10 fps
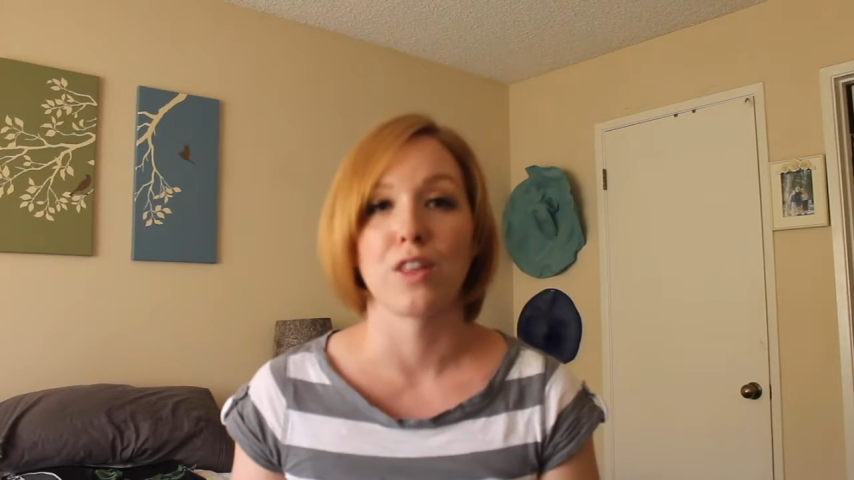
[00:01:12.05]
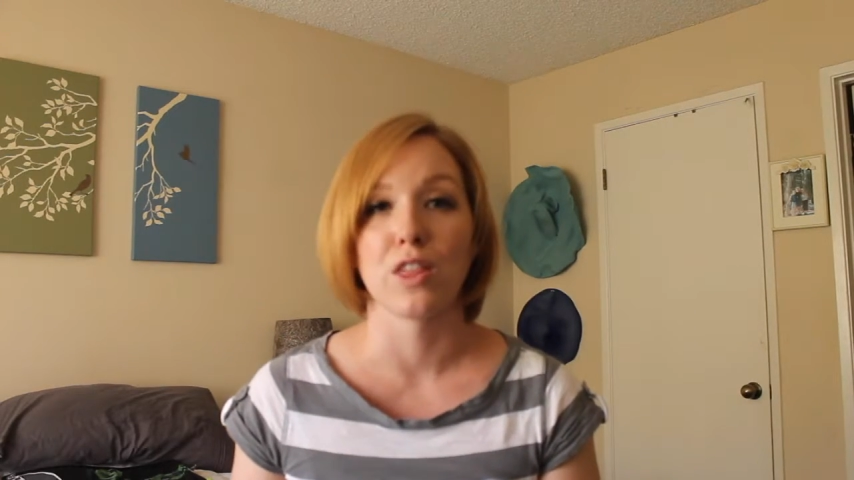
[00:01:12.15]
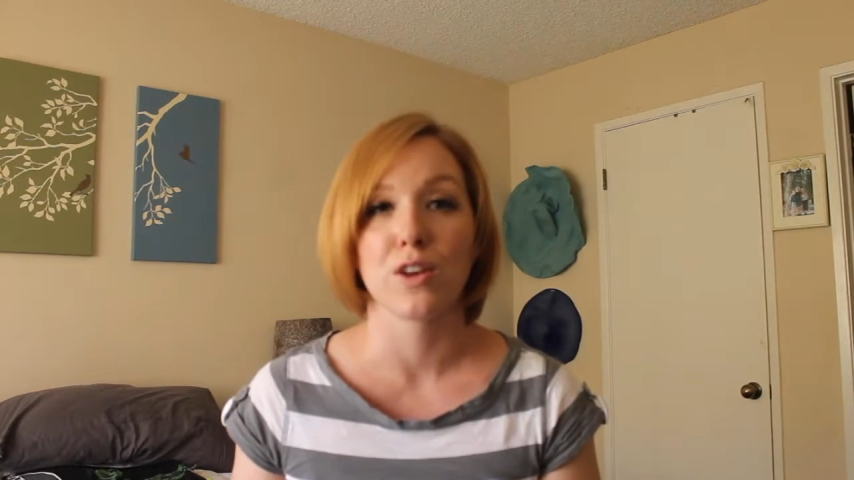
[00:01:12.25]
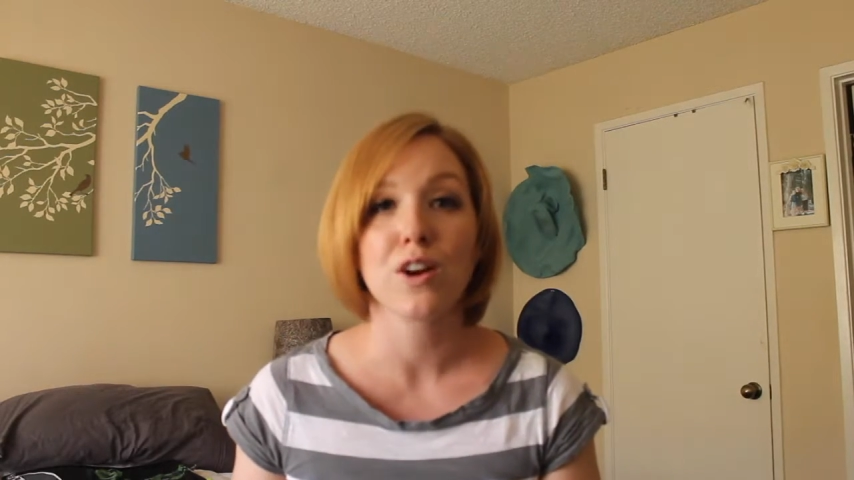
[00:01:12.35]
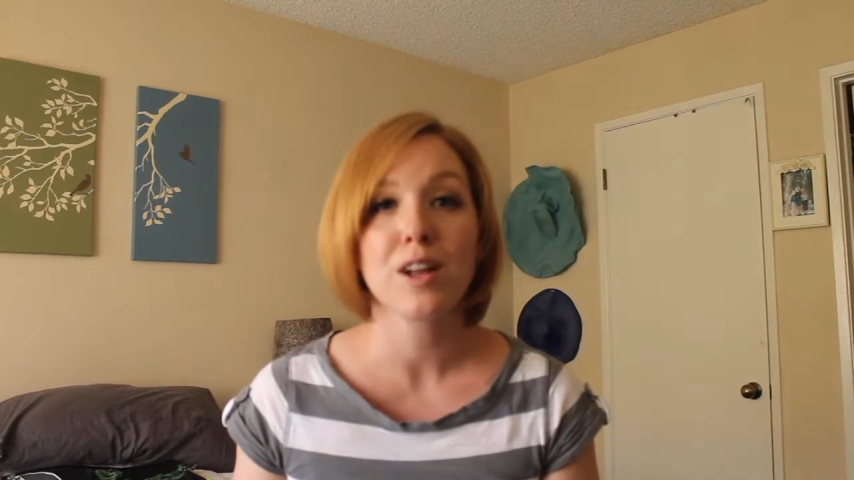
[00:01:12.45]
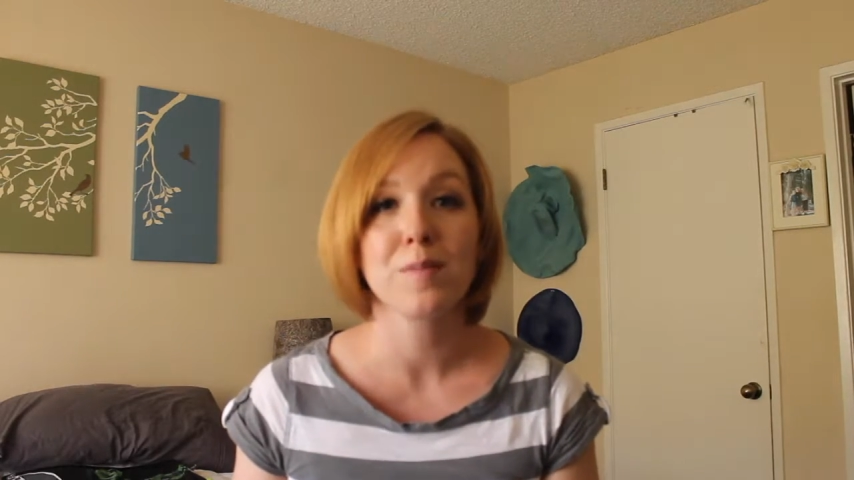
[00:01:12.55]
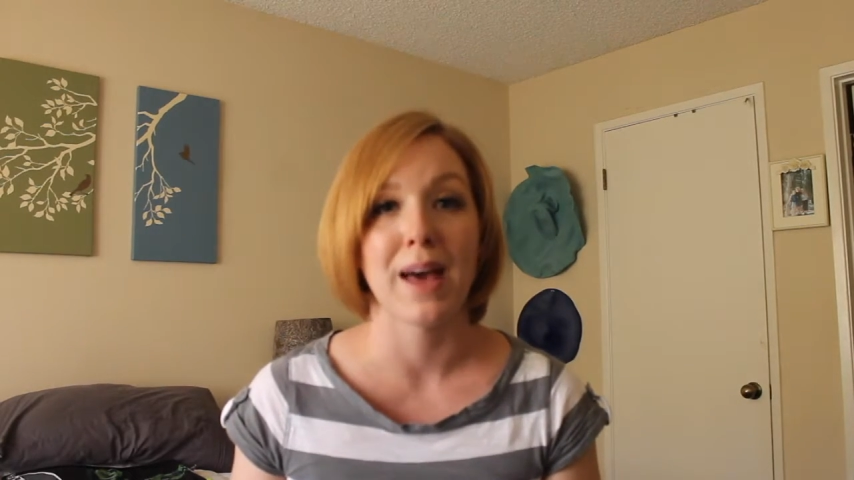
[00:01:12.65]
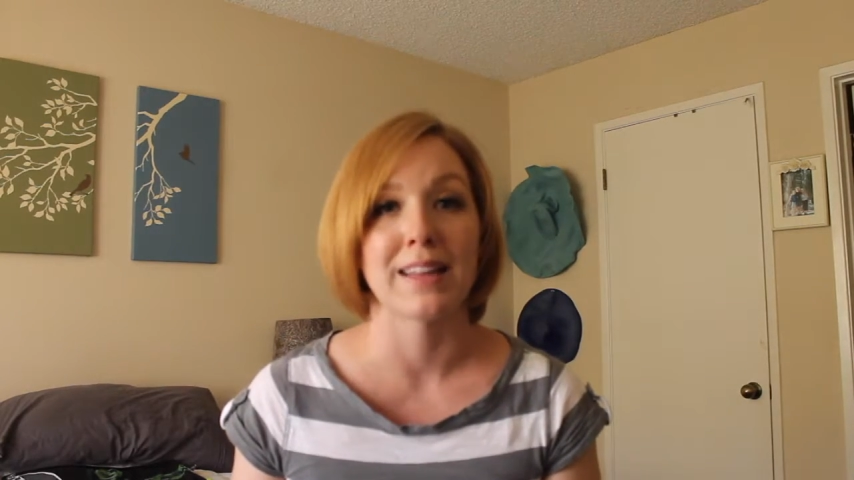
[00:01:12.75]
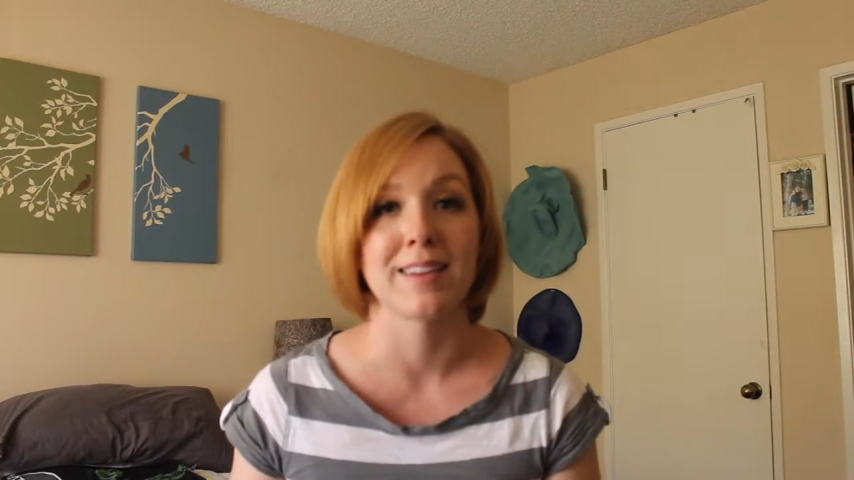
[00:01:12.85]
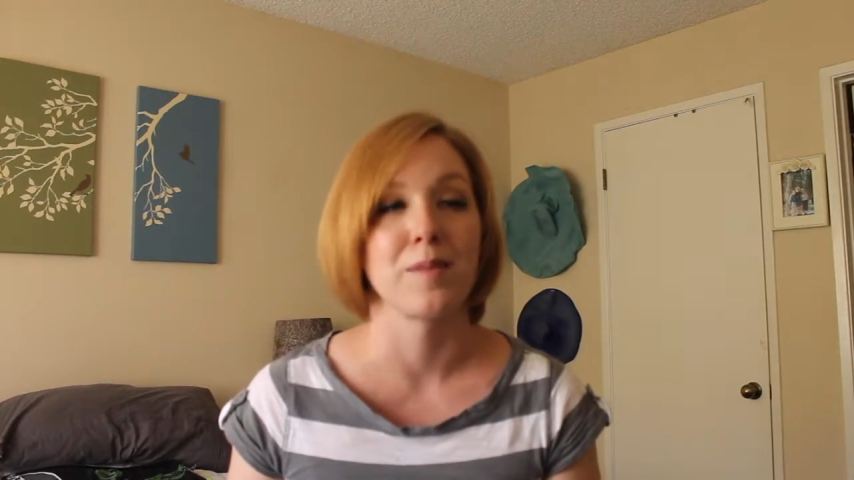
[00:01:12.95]
the good
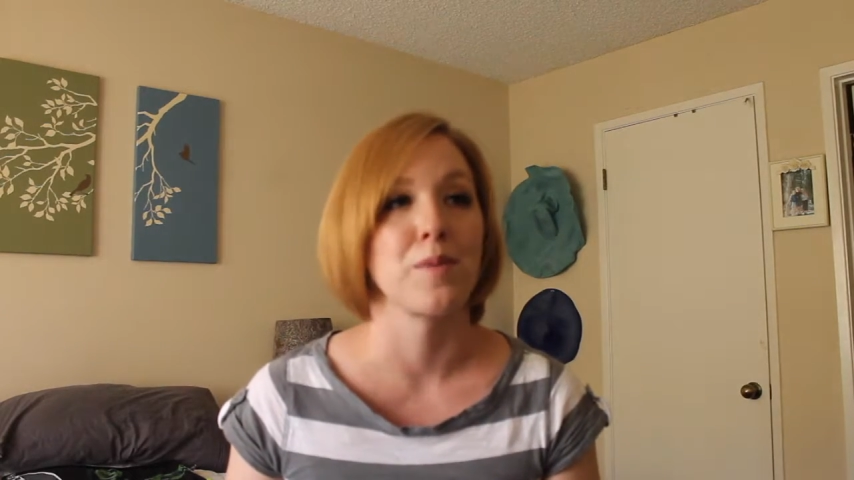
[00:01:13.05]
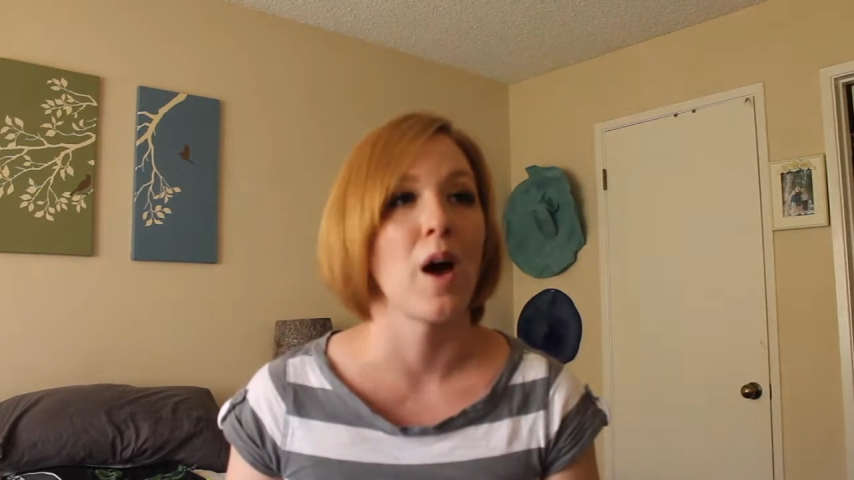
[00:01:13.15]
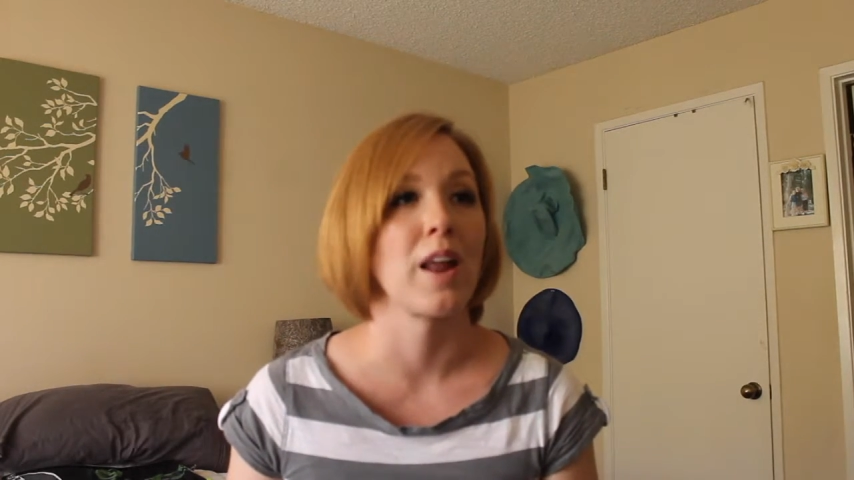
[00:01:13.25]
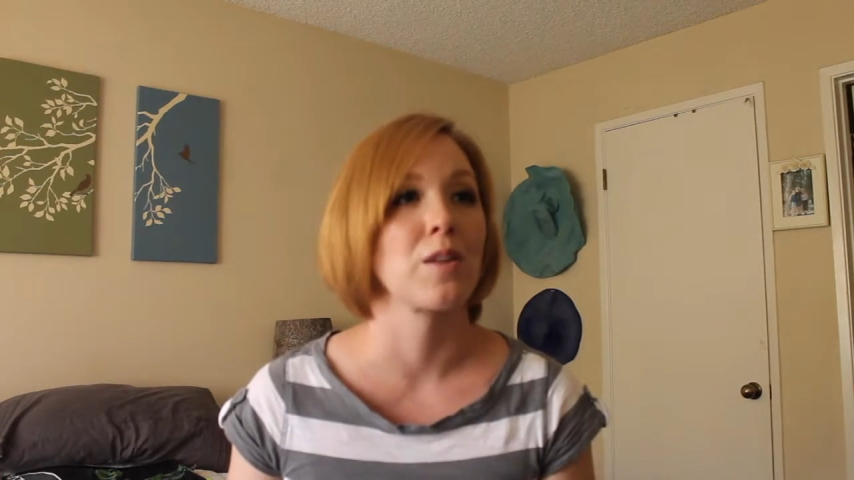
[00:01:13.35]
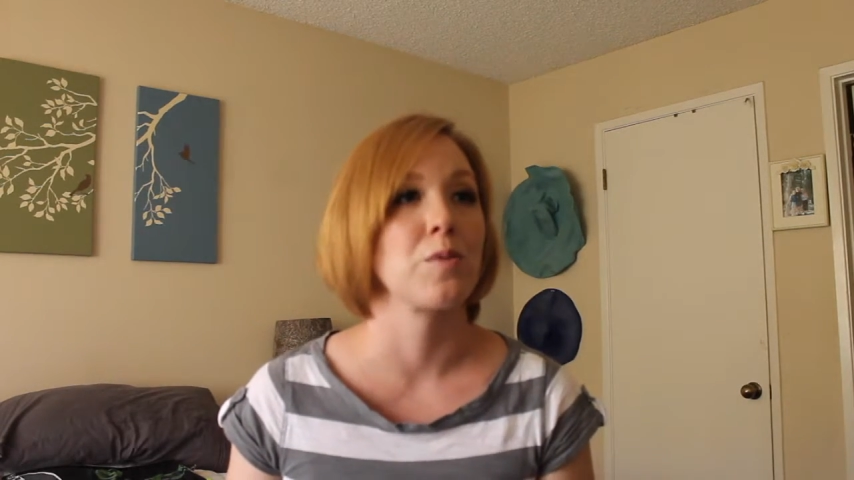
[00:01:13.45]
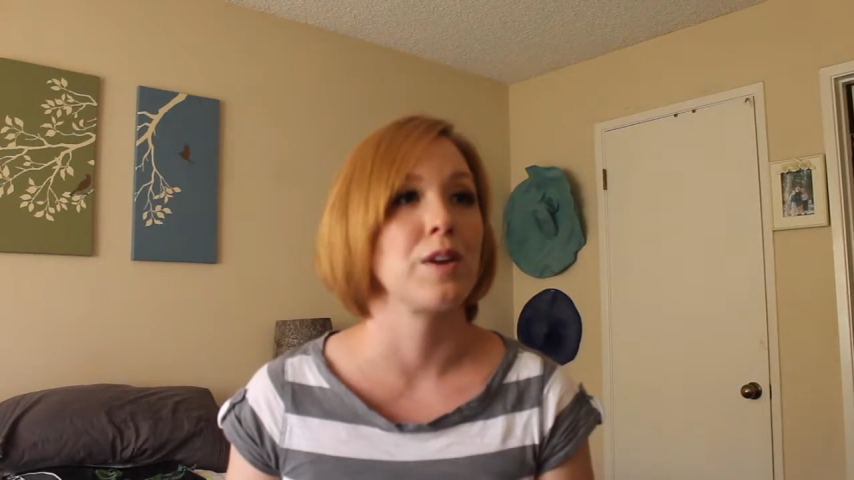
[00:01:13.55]
bath time product,